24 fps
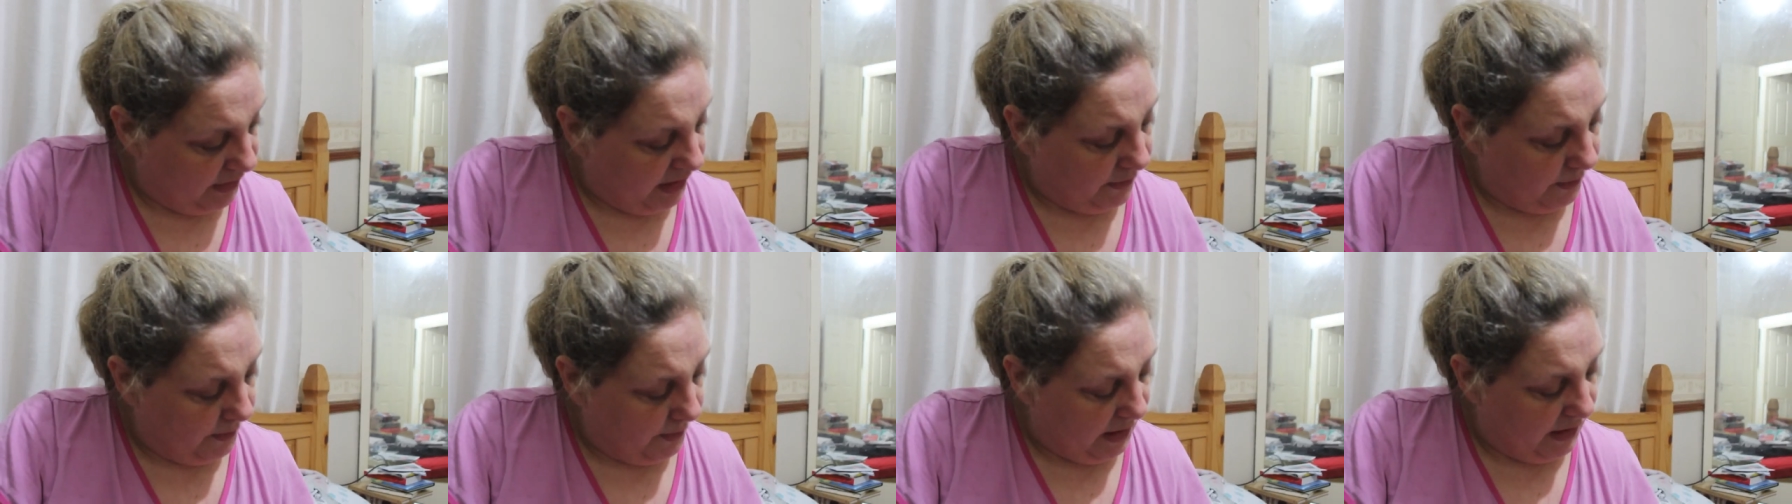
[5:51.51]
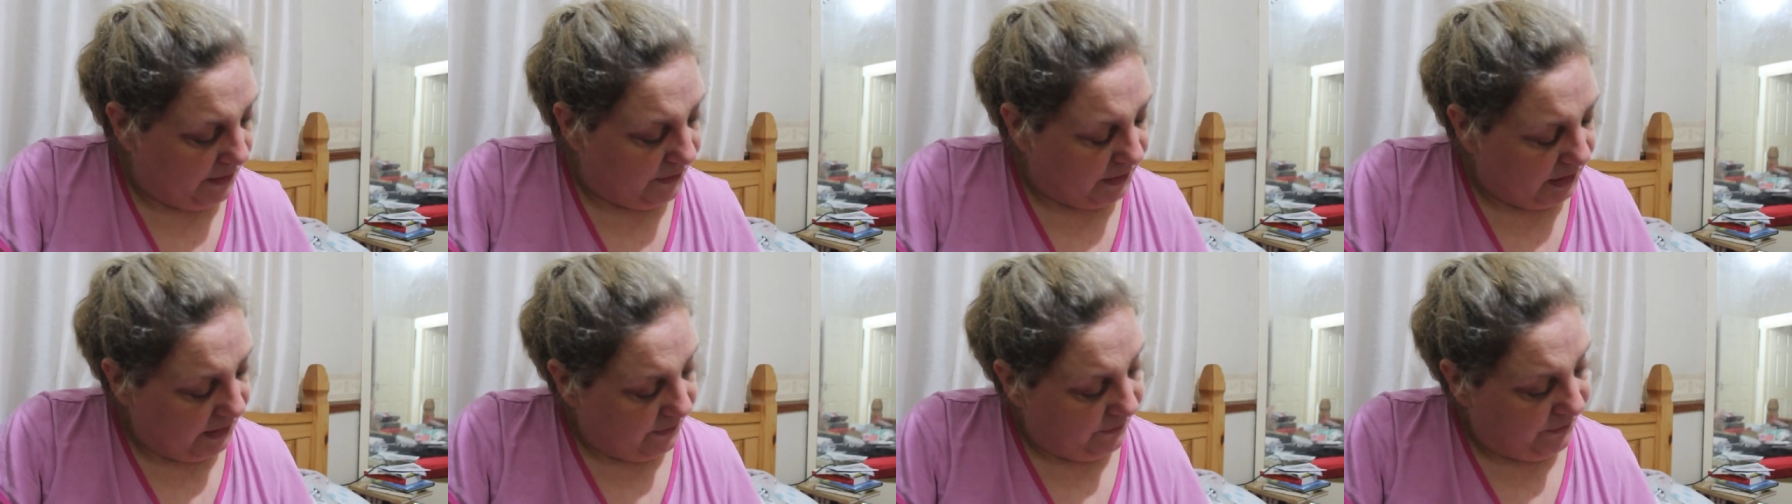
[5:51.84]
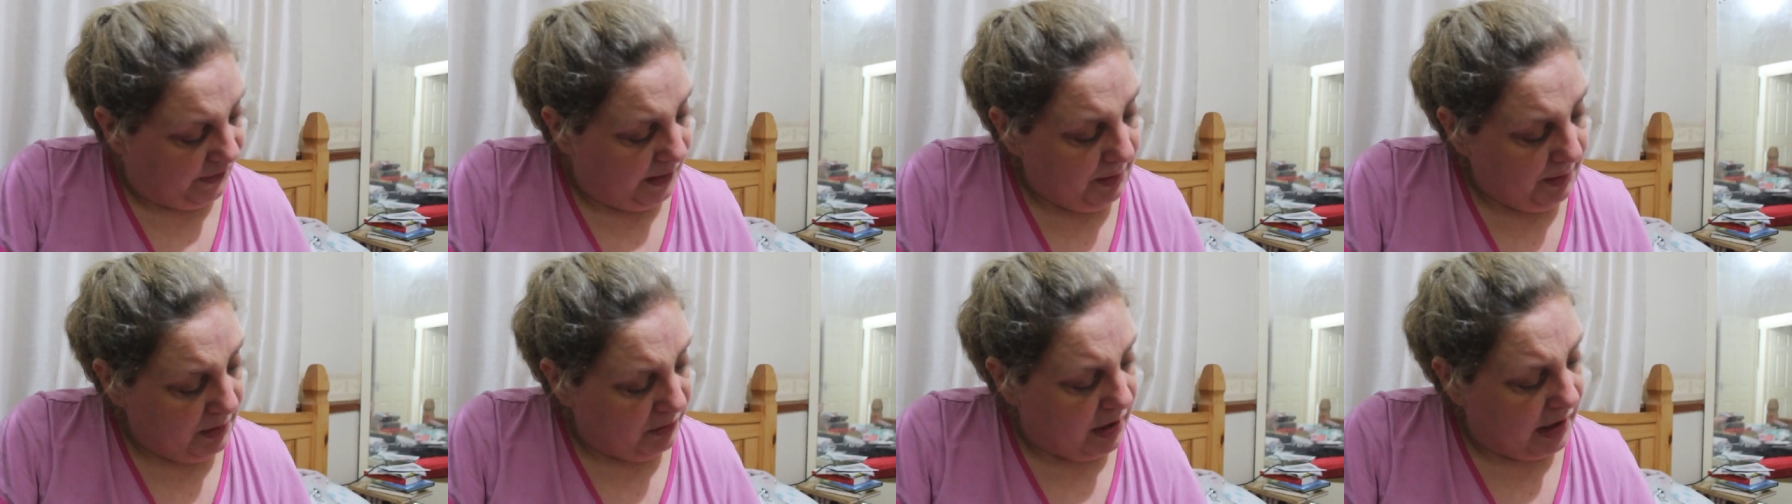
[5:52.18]
Everybody loves it.
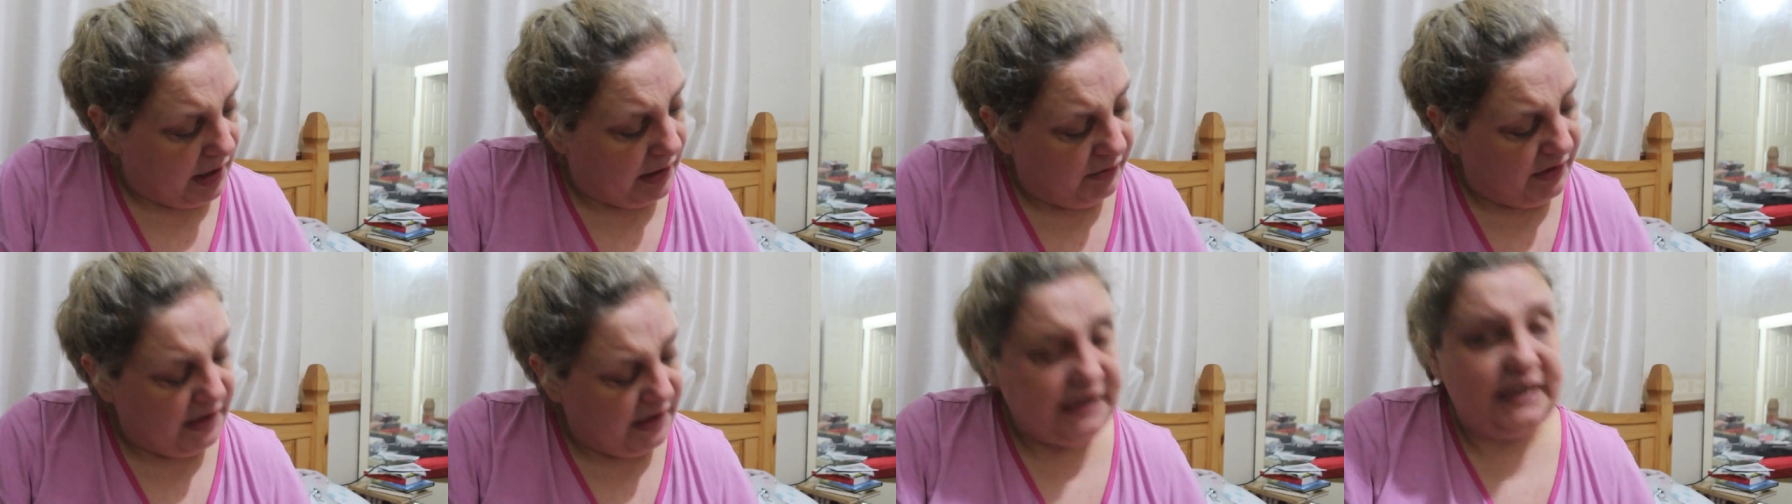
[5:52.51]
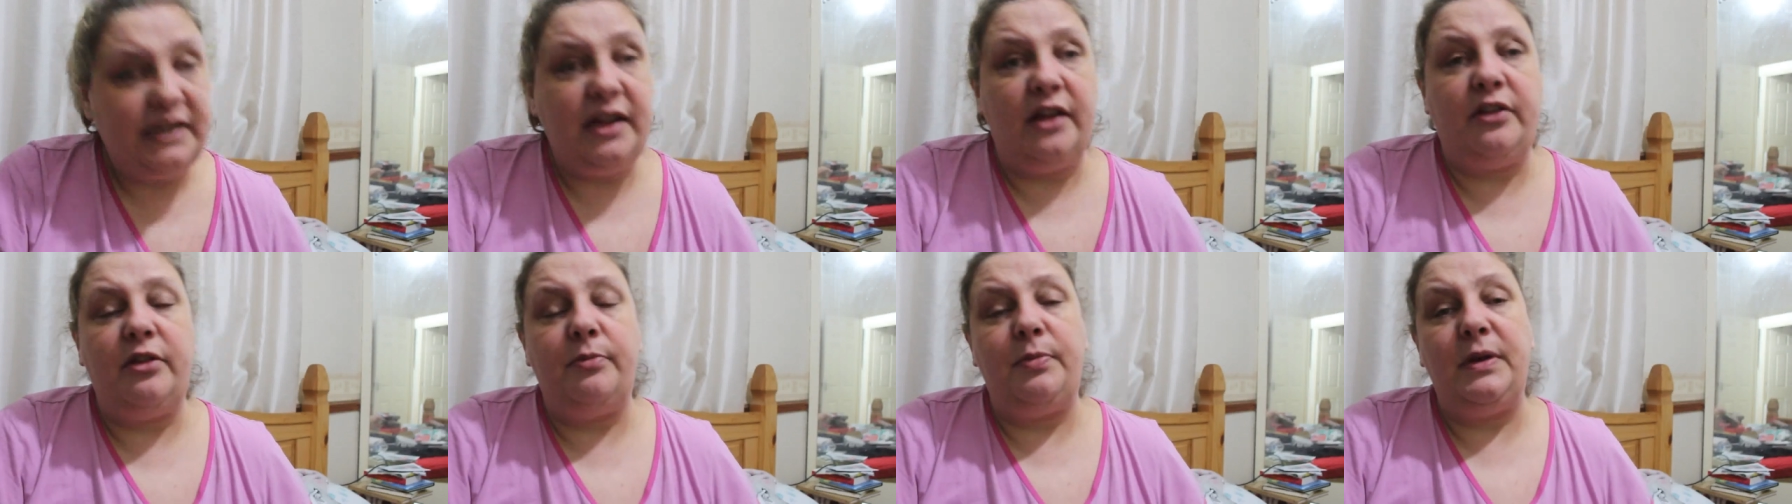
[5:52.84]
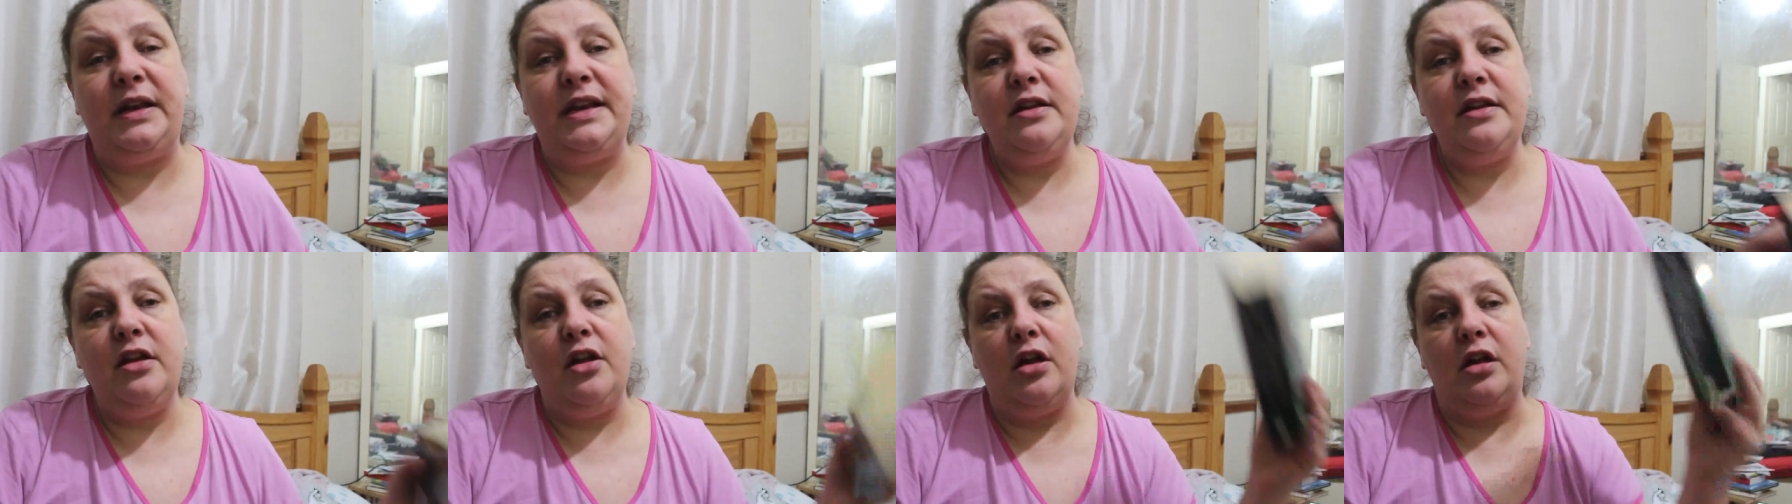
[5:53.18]
Philippa Gregory's The Other
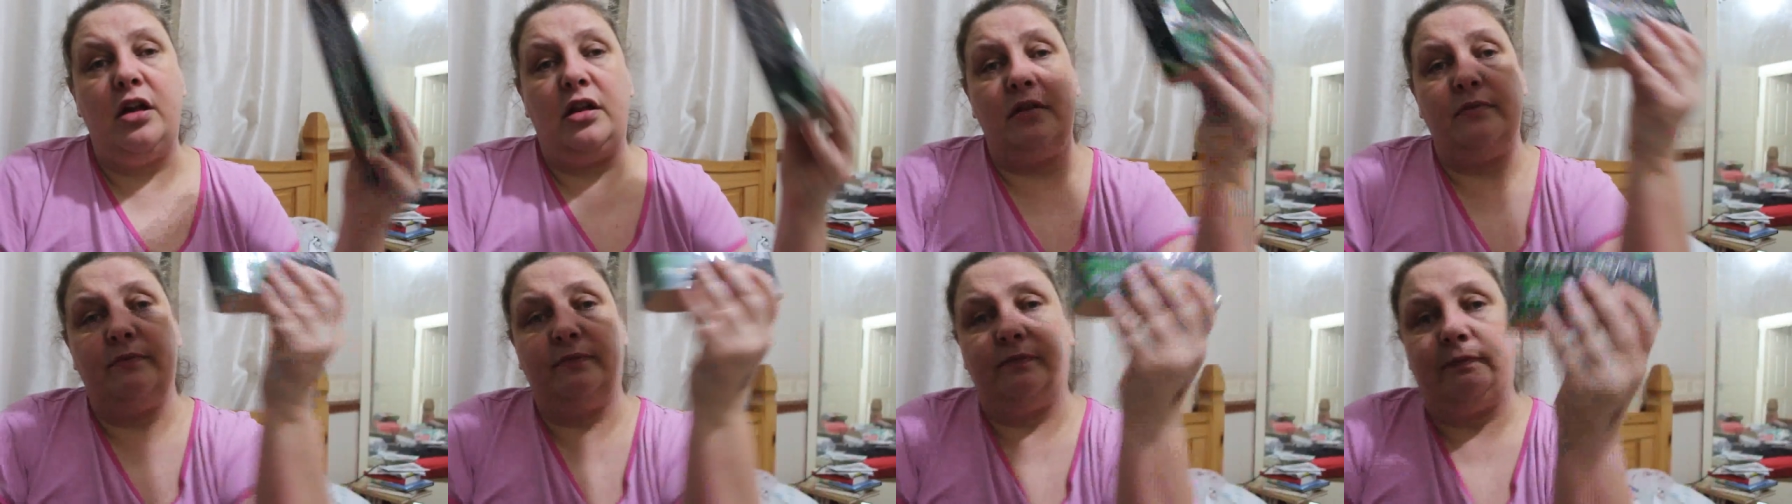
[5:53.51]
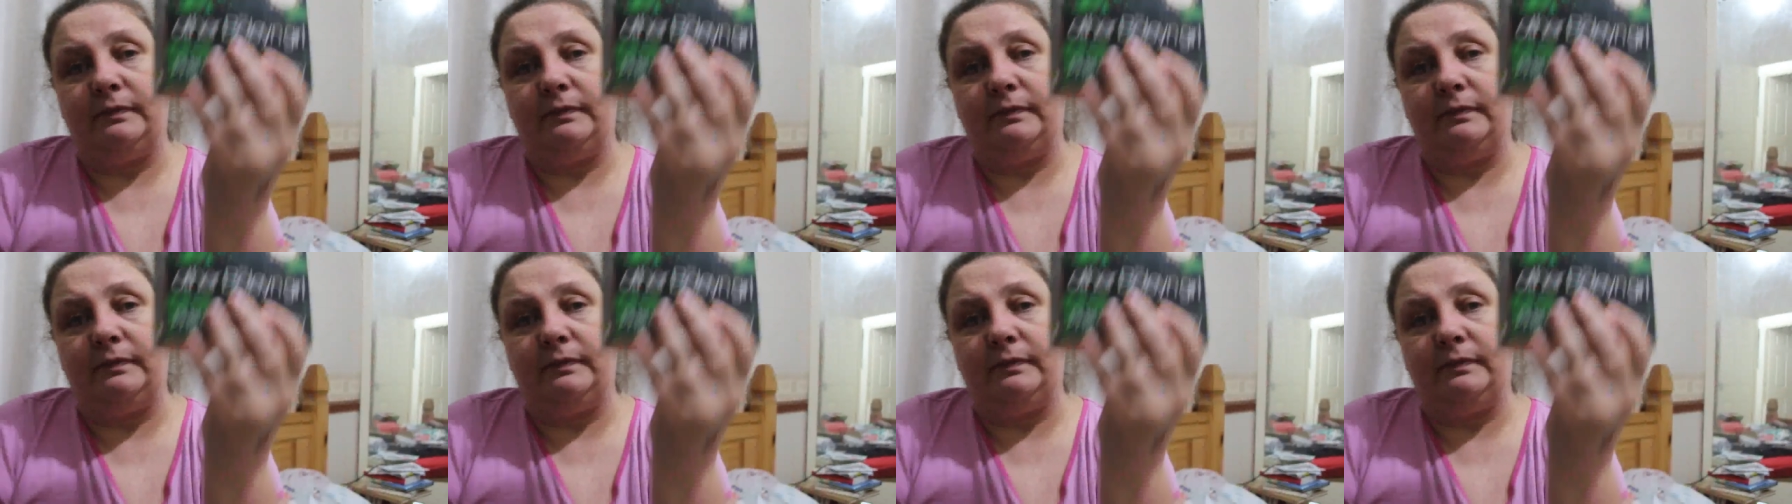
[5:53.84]
Boleyn Girl.